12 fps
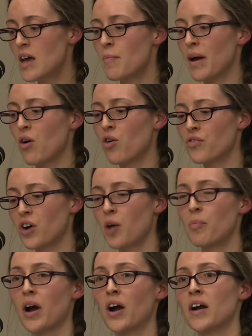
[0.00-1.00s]
My overall
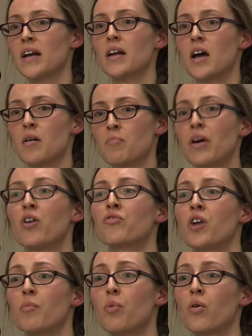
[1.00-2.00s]

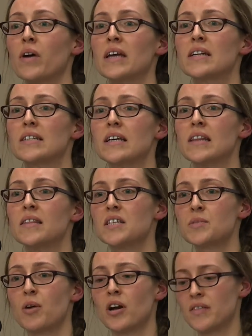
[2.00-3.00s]
point in this
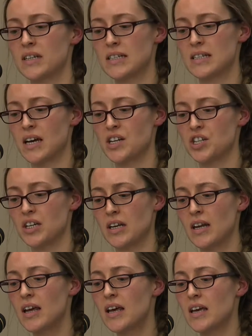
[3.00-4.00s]
part of the
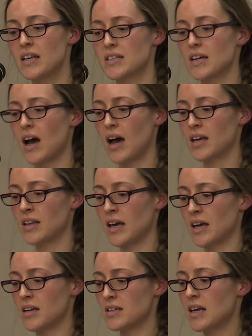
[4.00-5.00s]
discussion is to
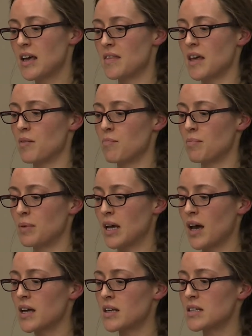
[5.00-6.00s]
highlight that
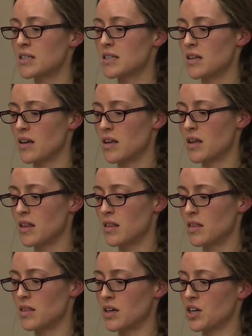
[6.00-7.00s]
because
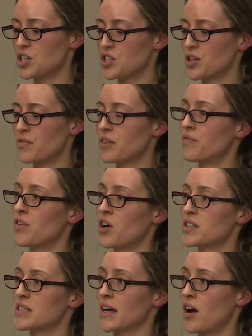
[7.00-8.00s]
the conservative
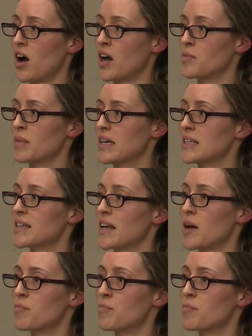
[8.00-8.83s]
false dichotomy set up